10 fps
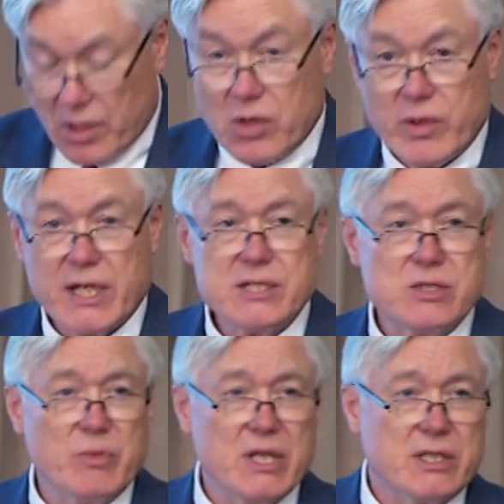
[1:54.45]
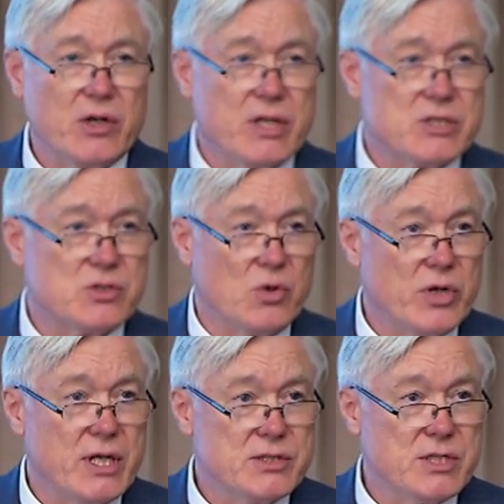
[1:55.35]
who, at least to military
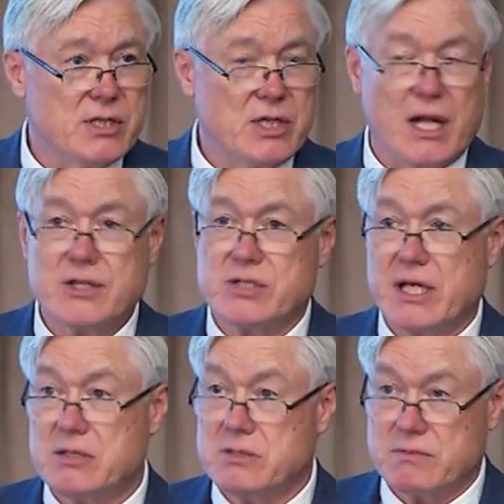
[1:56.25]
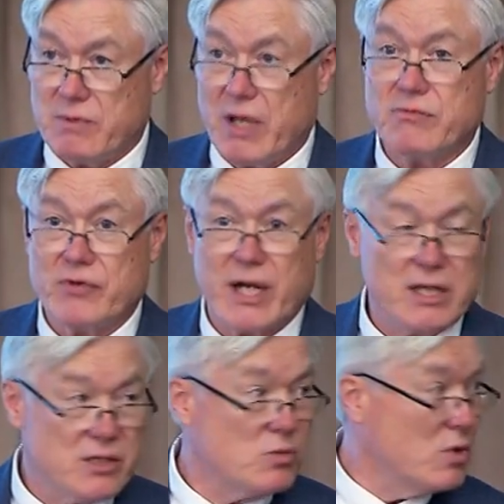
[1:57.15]
historians in the United States and
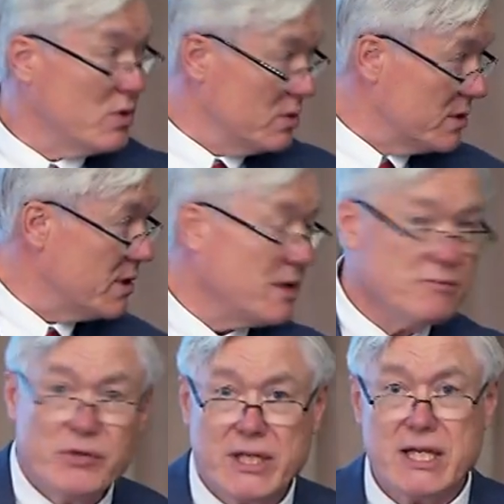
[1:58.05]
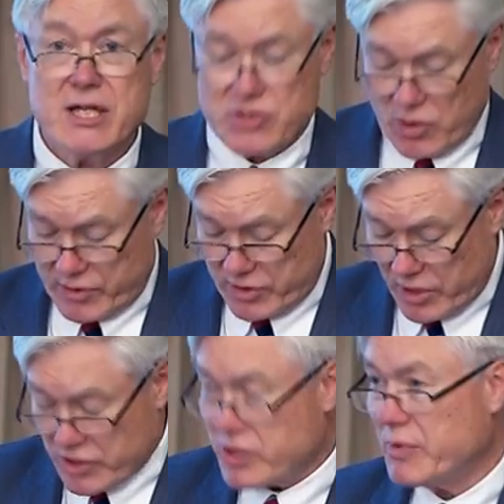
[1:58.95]
frankly the world, really needs no
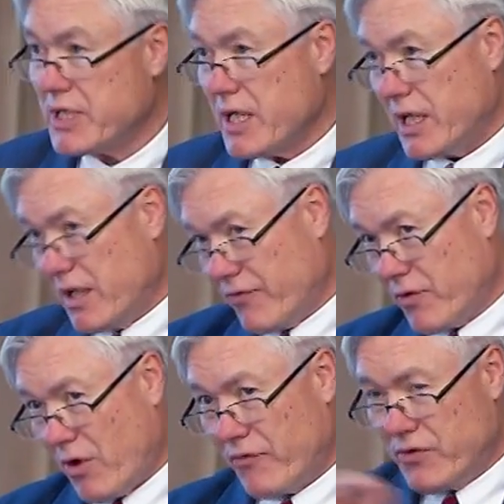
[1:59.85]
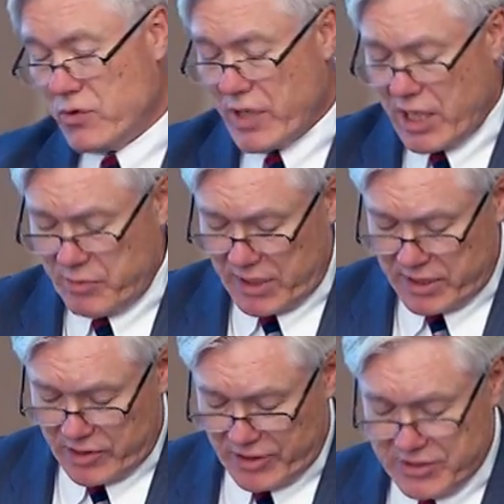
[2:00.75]
introduction, but if there are a few
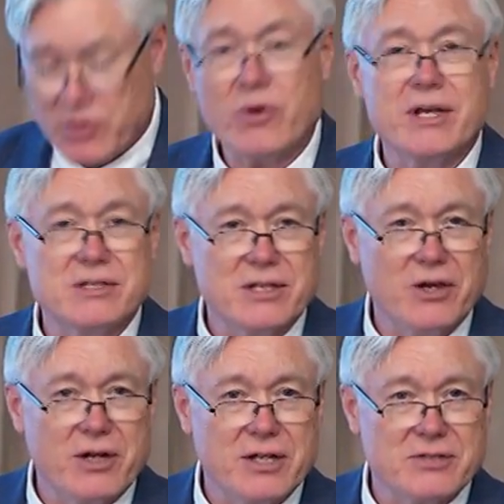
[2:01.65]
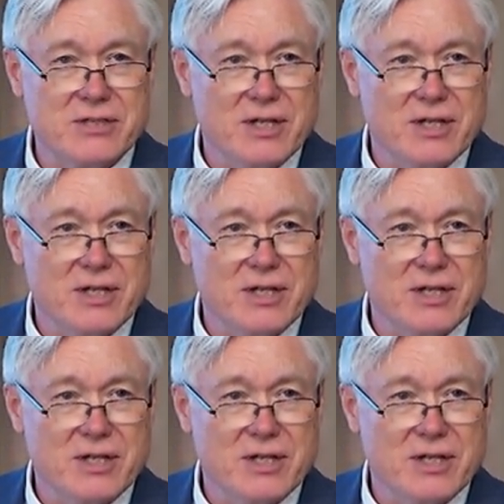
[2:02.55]
non-military historians in the audience,